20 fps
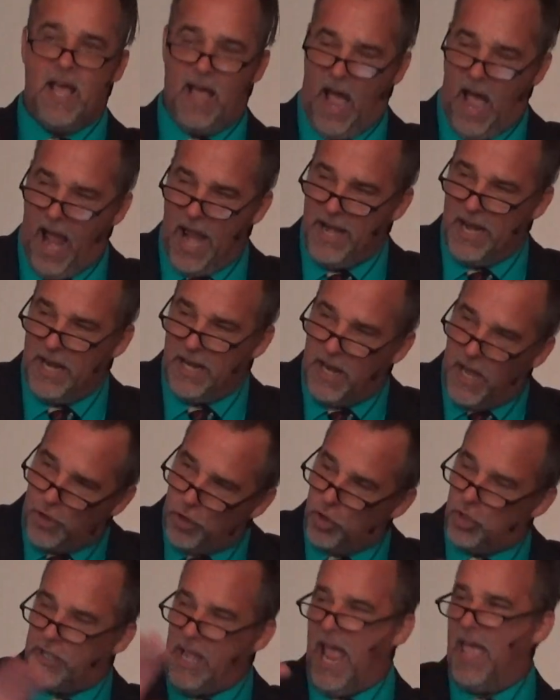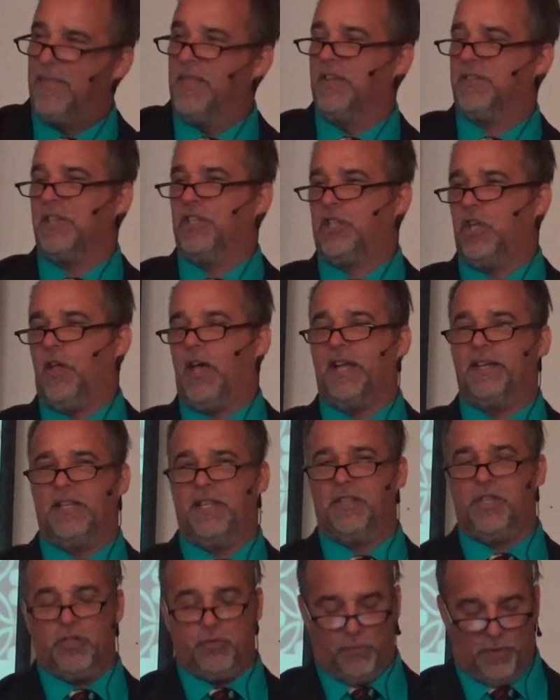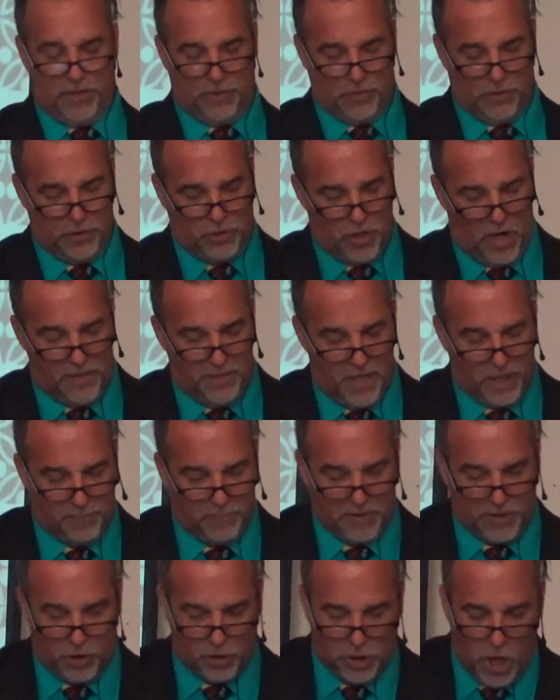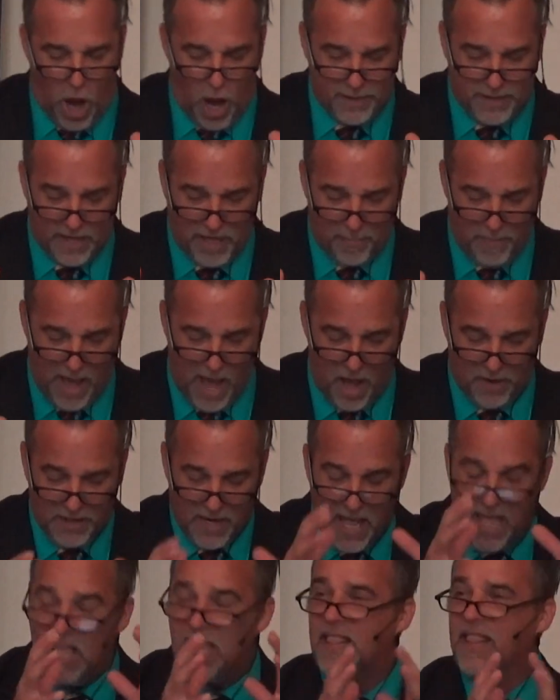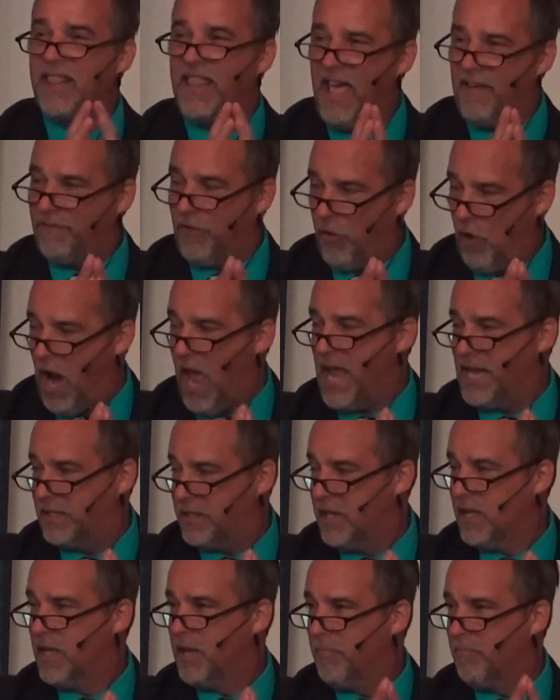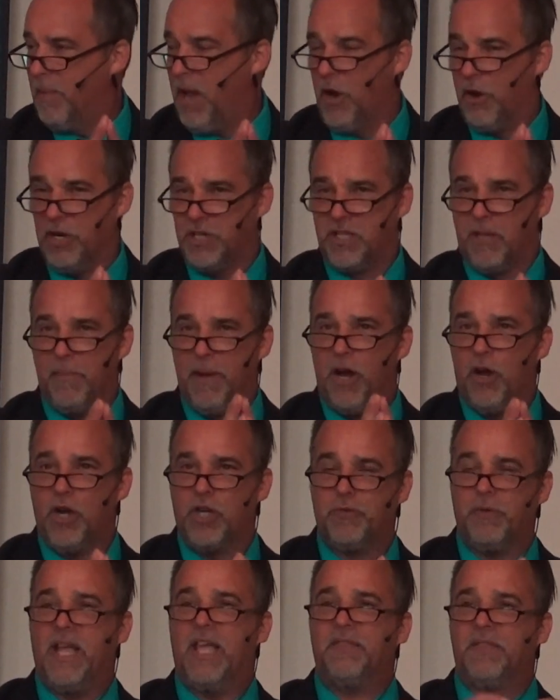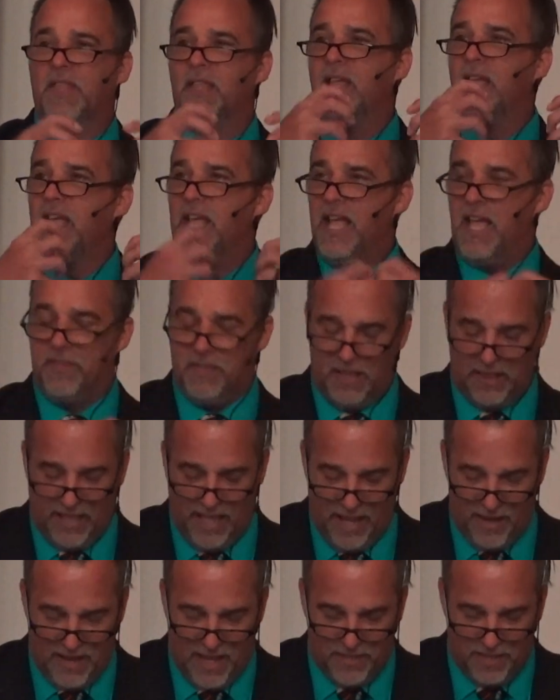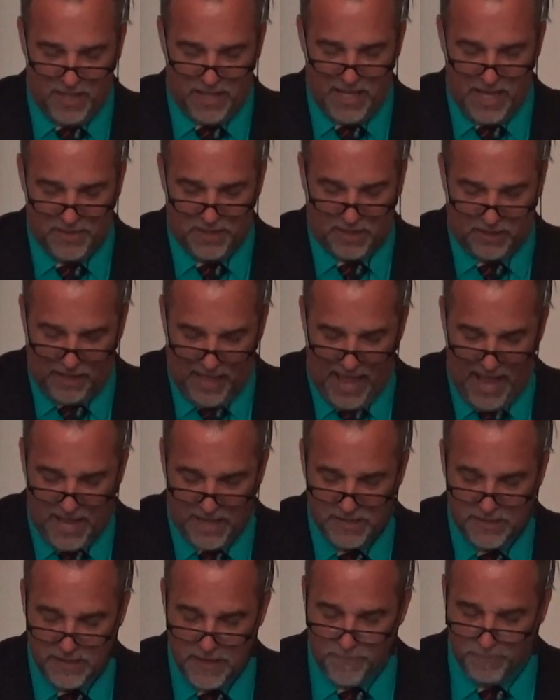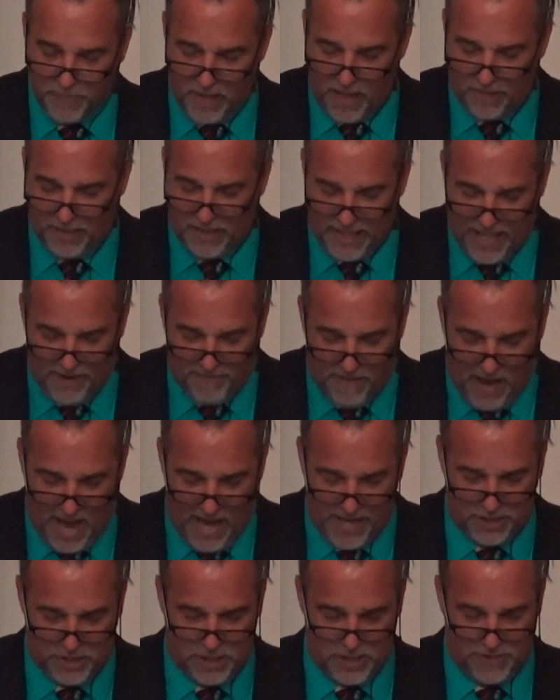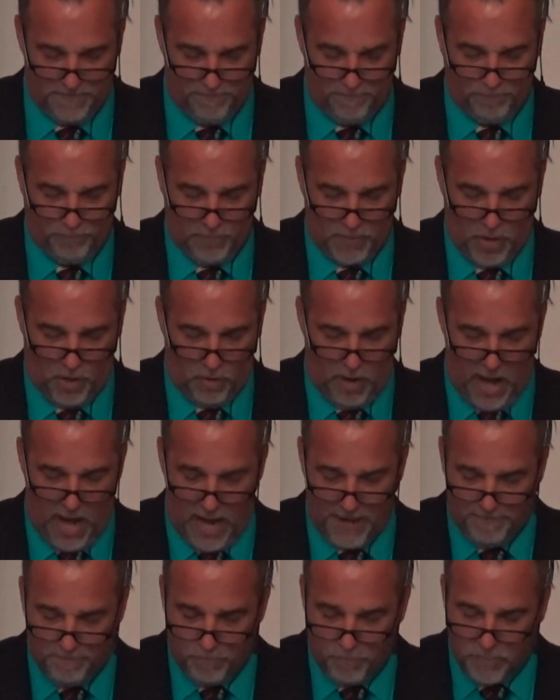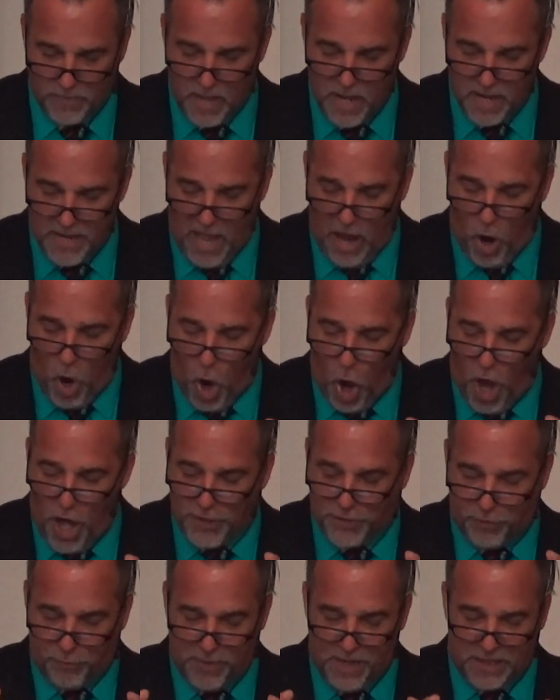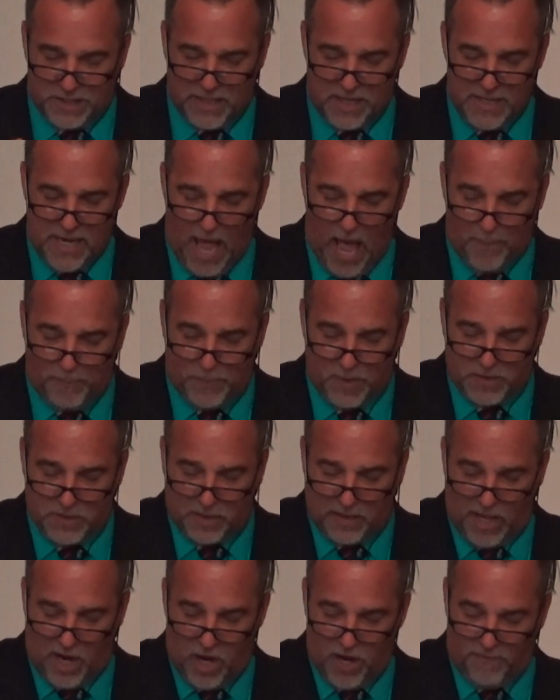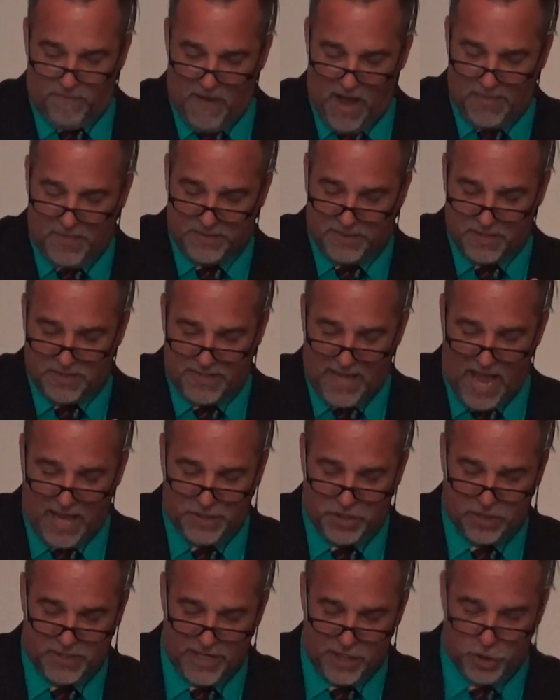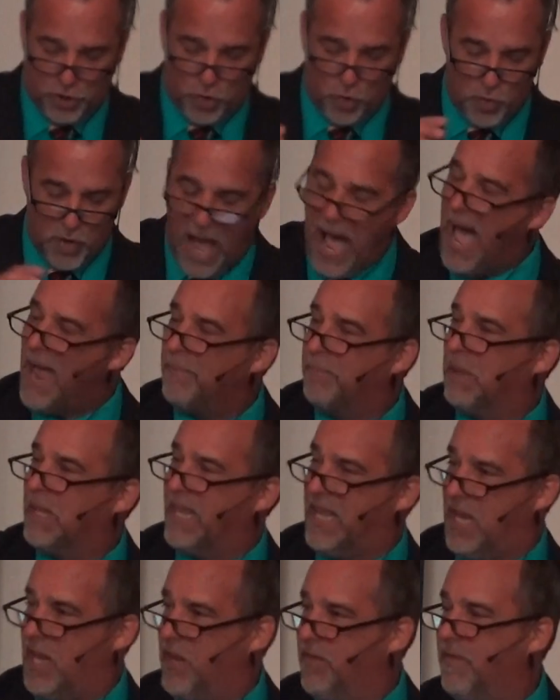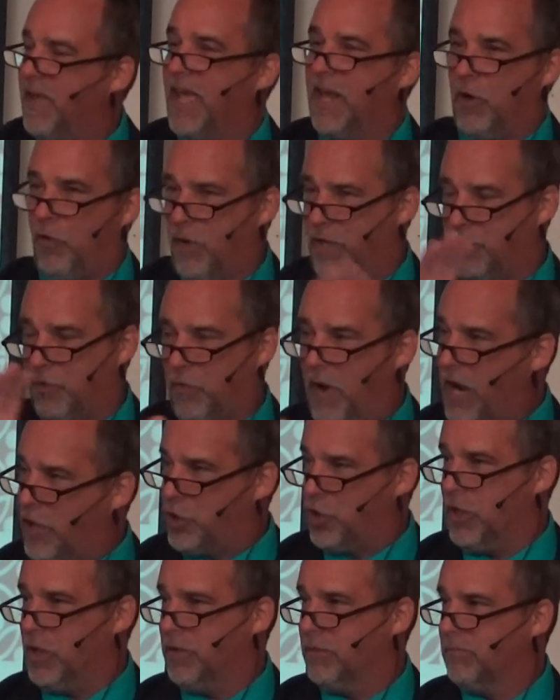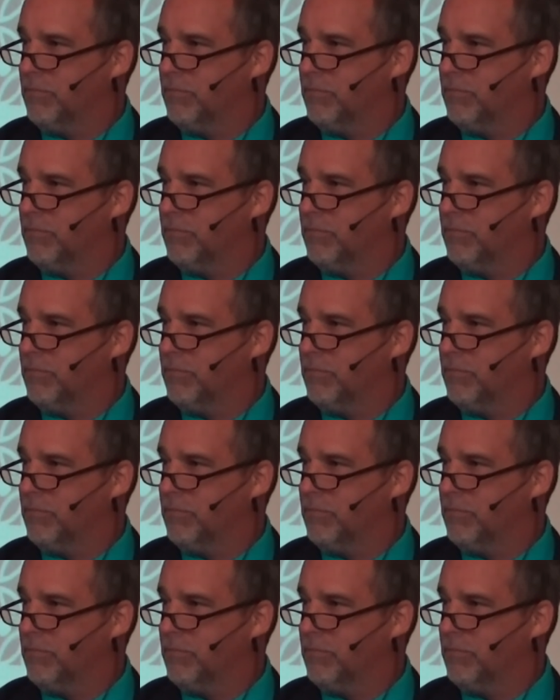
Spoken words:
I didn't understand this until I did this research on this, but they're talking about levirate marriage, the marriage in the clan of the Levites. All right? Now, all 3 synoptics clarify that the Sadducees do not believe in a resurrection.